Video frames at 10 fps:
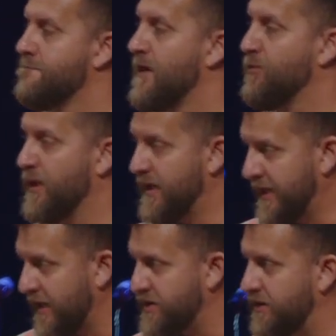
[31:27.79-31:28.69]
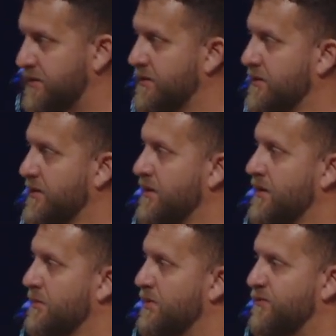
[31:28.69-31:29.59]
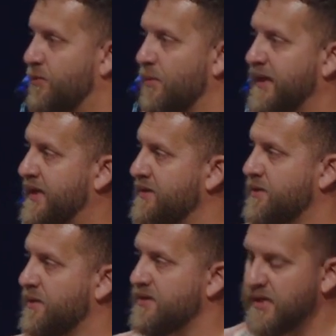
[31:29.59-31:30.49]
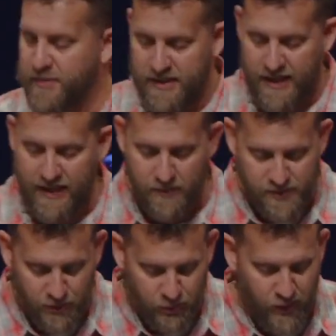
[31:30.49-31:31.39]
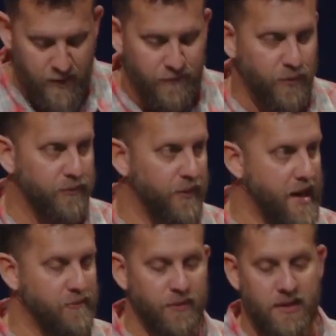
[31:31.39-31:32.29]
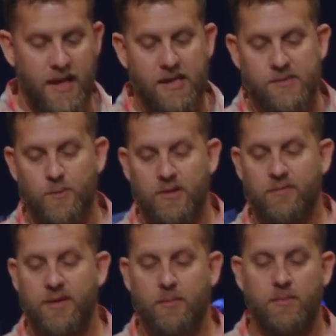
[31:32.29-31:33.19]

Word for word: If we're going to catch it, before my kids go to sleep at night, I'm so grateful for every last one of them.